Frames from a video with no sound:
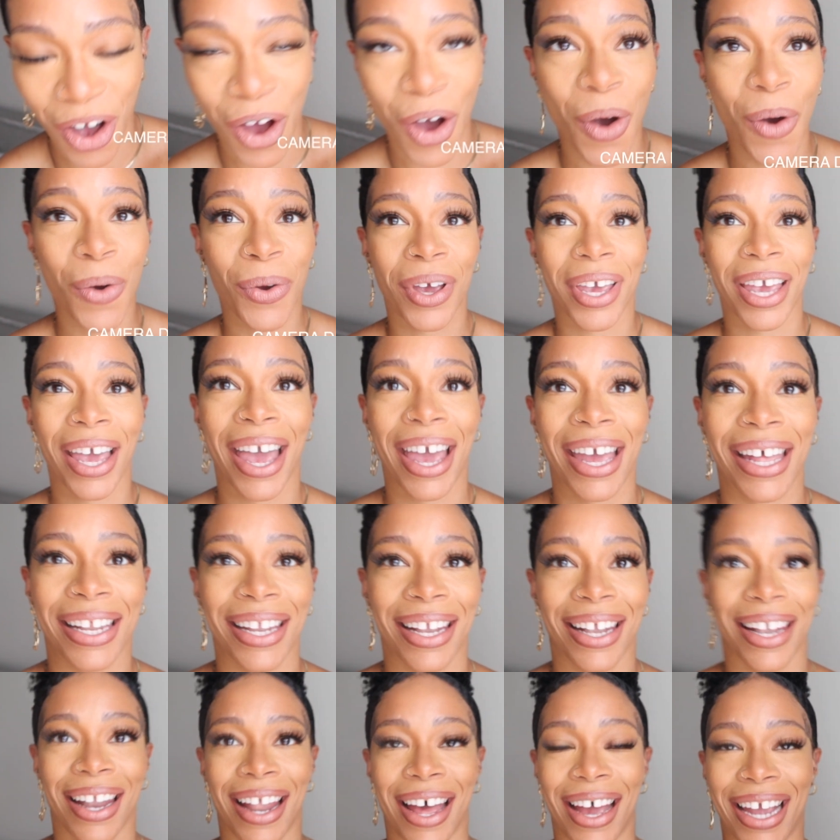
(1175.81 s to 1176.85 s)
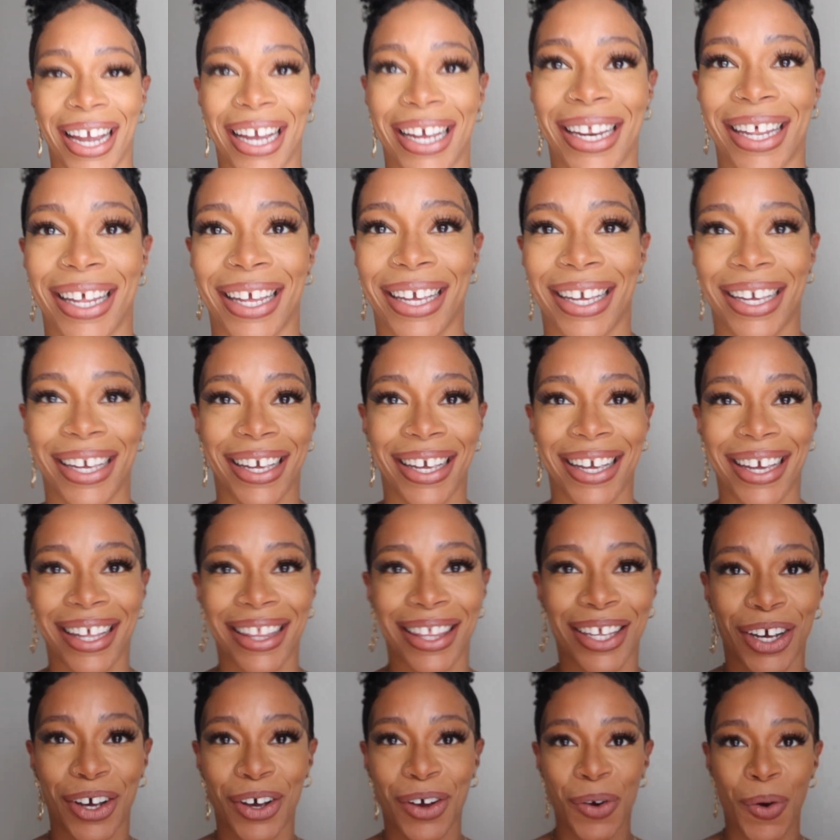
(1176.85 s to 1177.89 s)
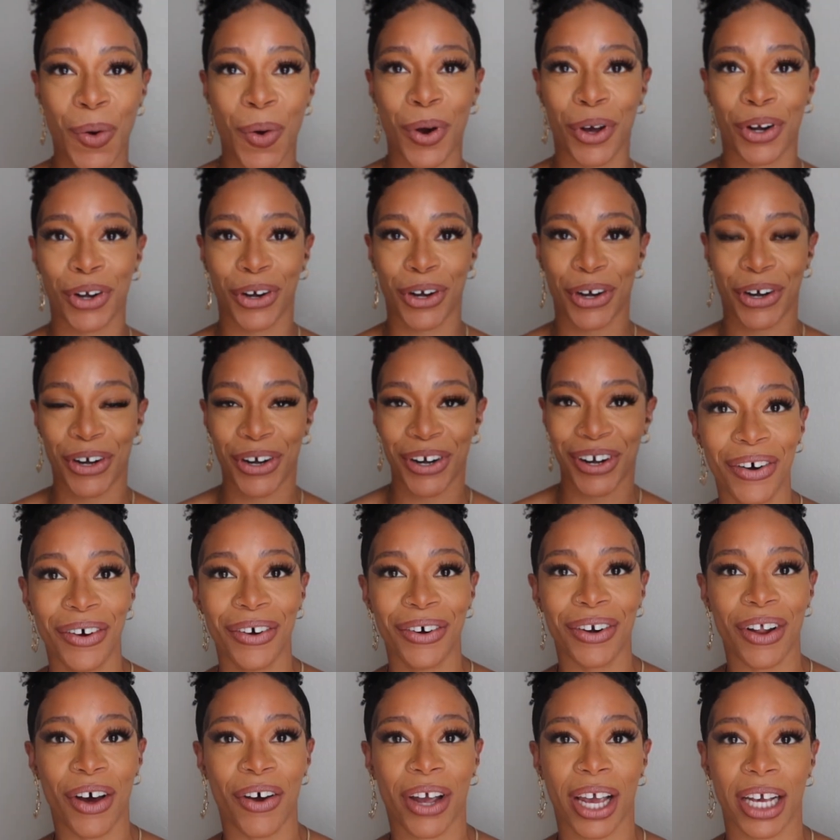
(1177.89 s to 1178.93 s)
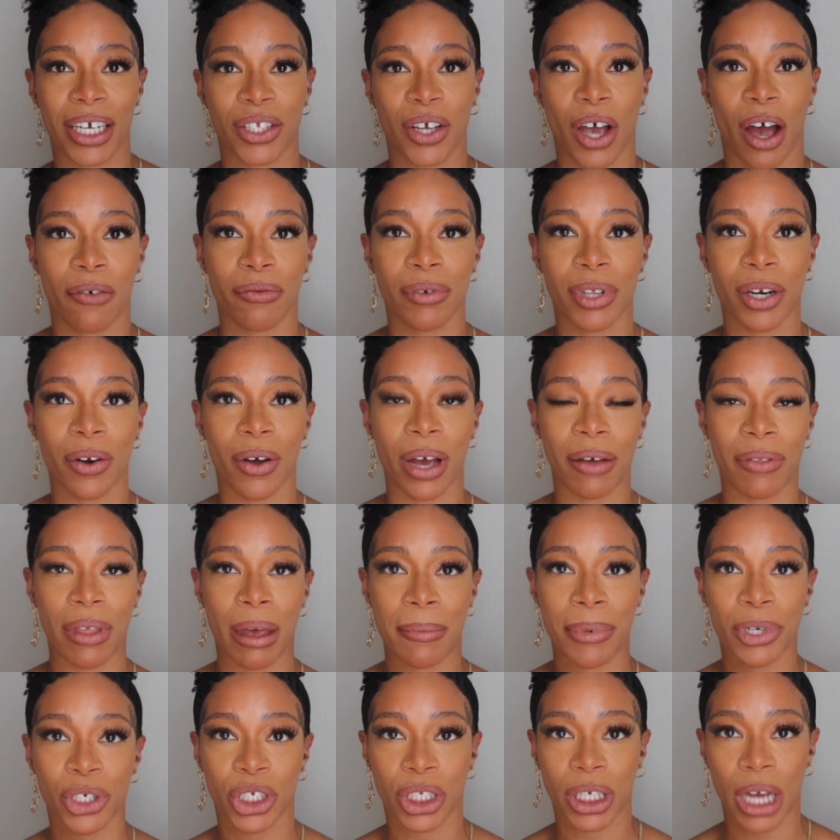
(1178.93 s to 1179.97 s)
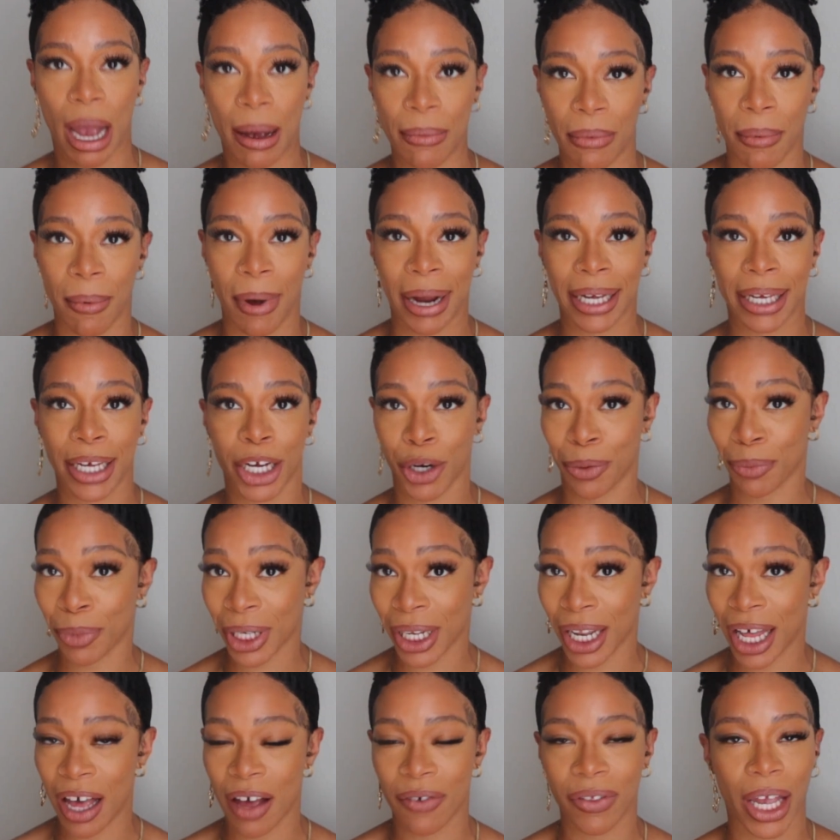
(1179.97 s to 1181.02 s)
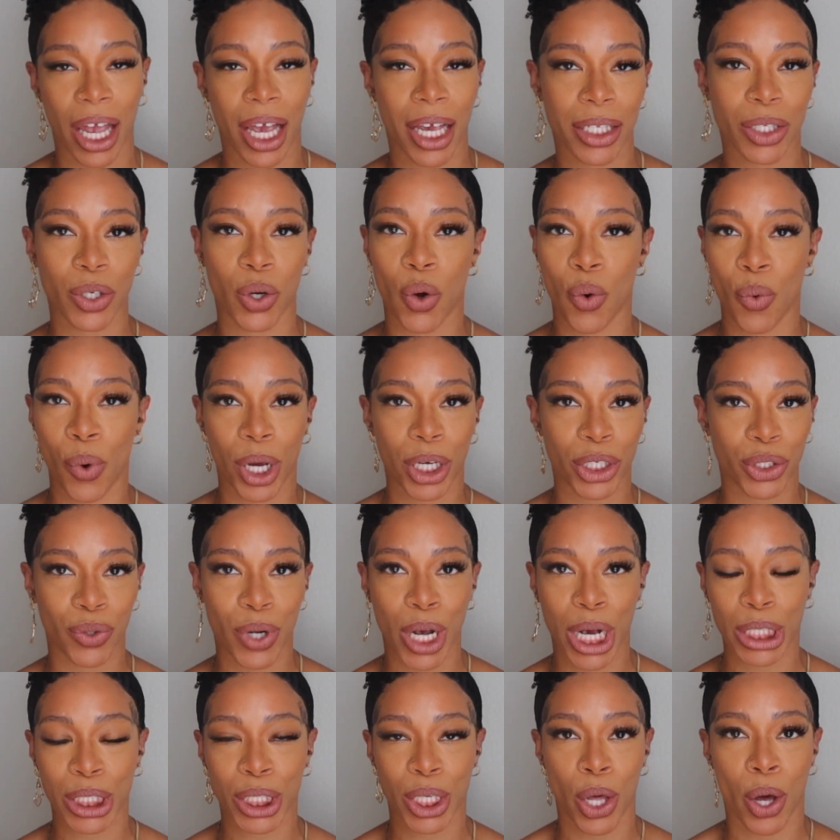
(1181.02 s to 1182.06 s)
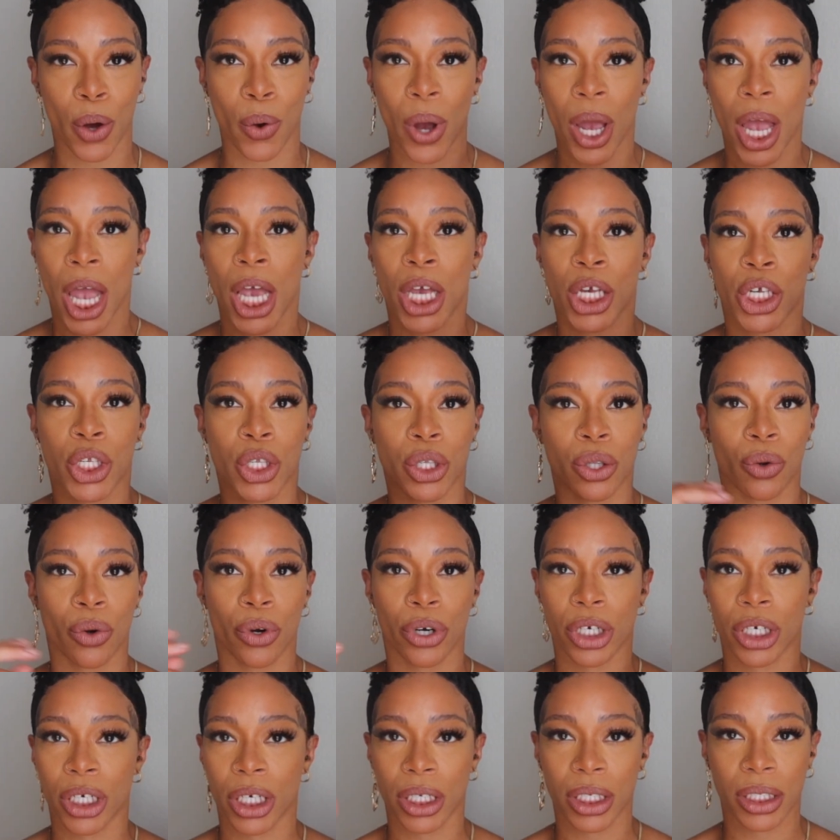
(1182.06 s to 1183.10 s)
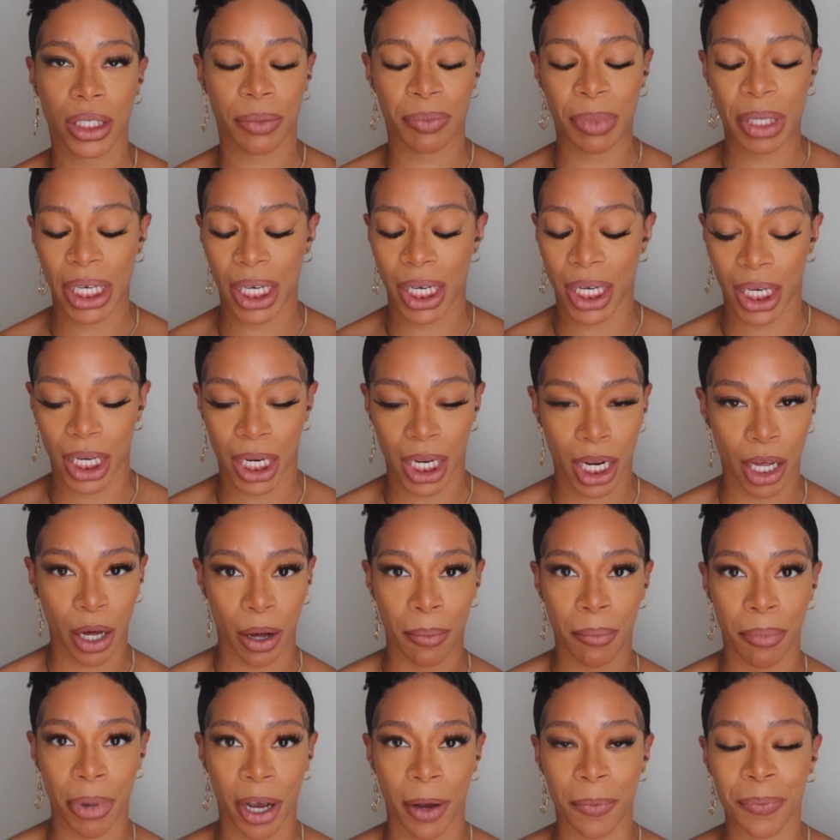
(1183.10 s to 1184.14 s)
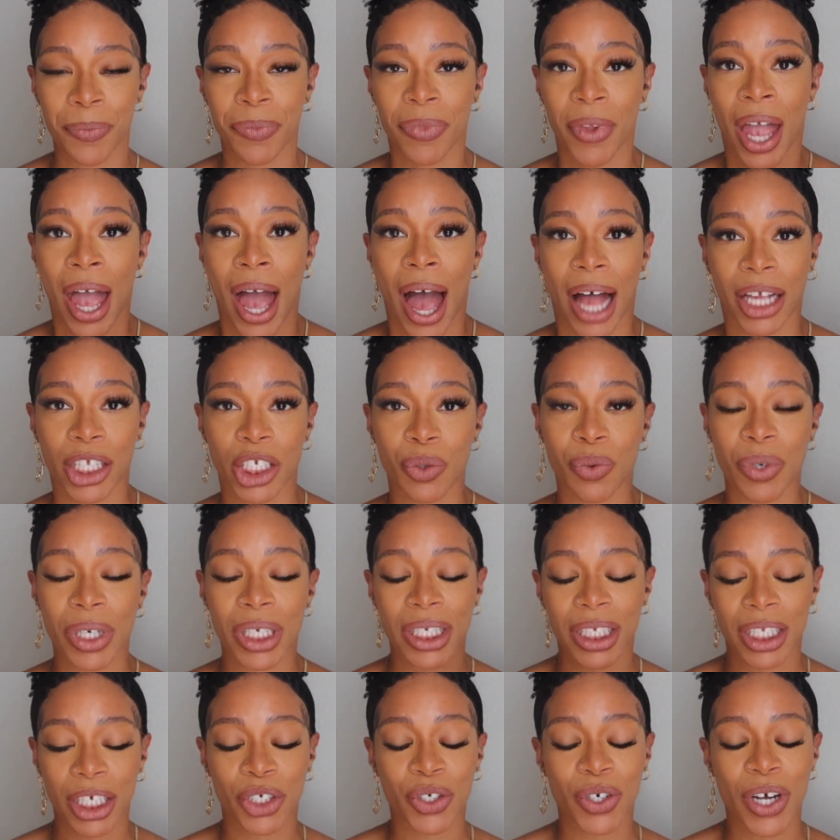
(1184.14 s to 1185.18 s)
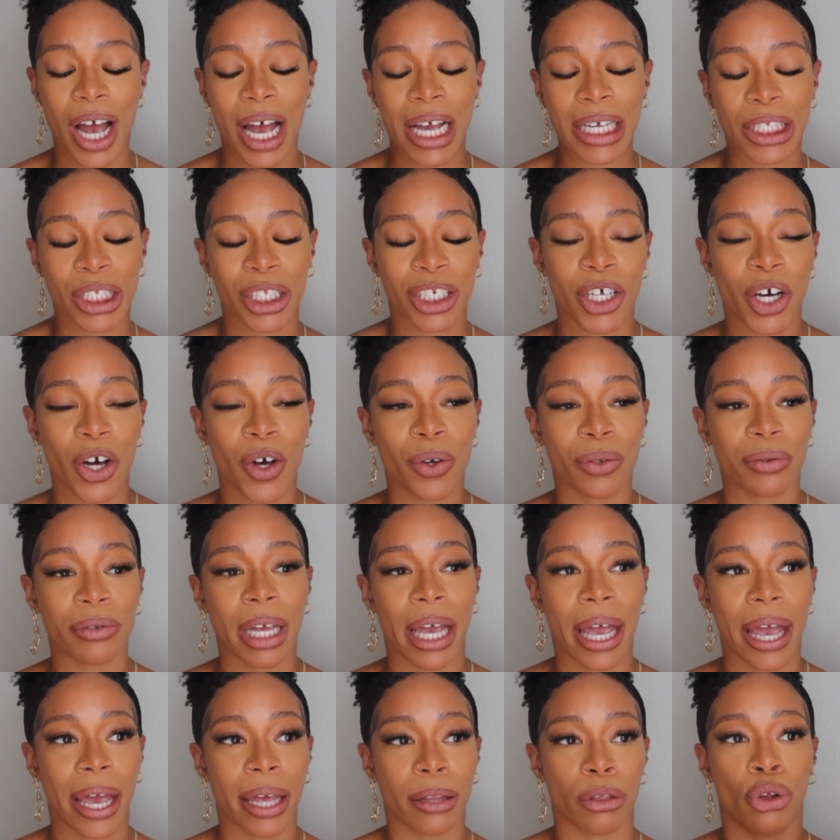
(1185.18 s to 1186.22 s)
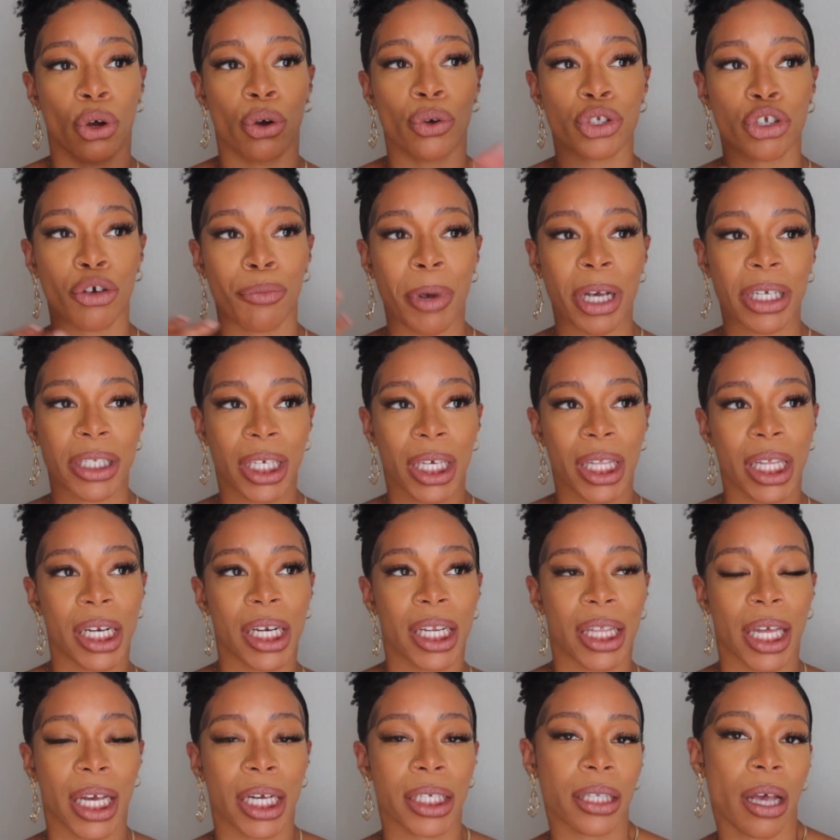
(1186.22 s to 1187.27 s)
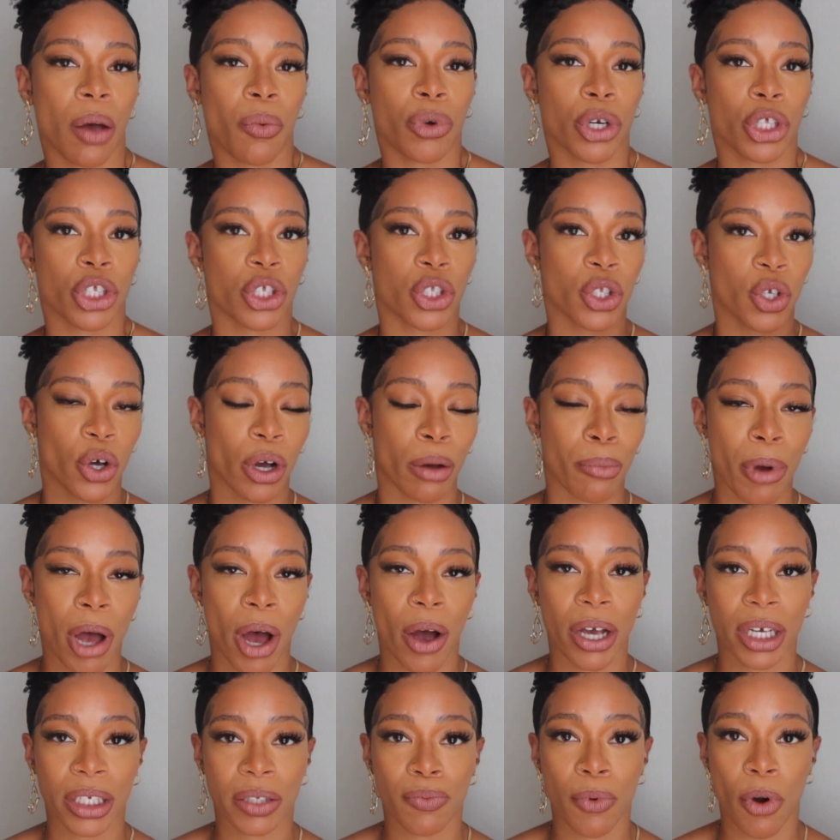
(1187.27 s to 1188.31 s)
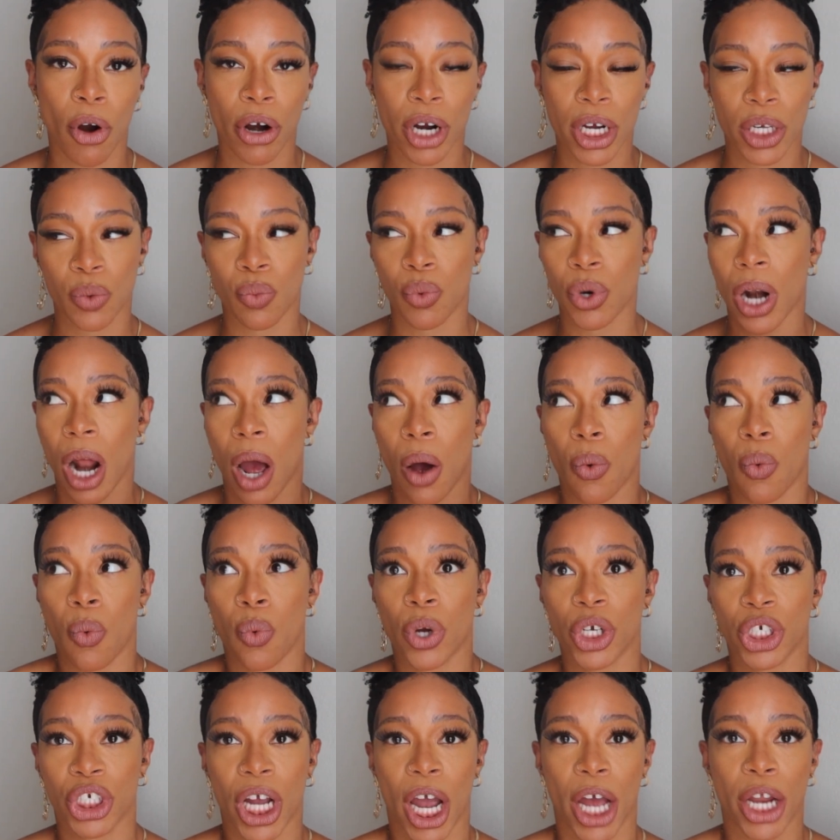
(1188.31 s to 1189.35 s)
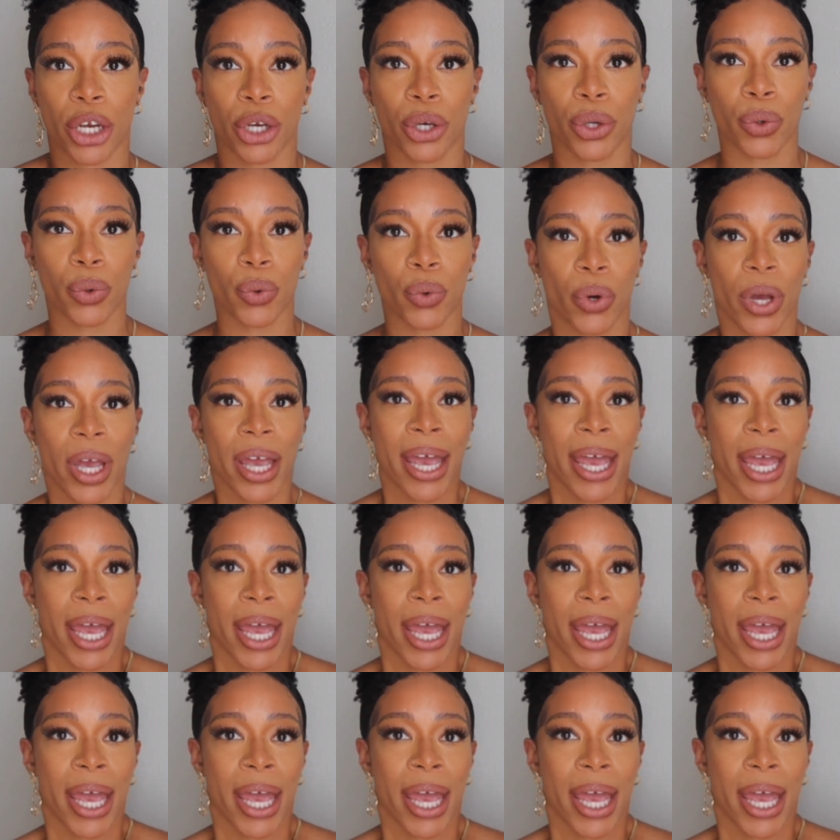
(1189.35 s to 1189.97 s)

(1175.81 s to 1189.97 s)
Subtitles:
Okay, lighting in the corner. Ooh, okay, so I really don't have that much time on my camera left. As always, you guys know, storage be eating it up. But I just wanted to let you guys know that those are basically the things I wanted to talk about as far as what I wish I knew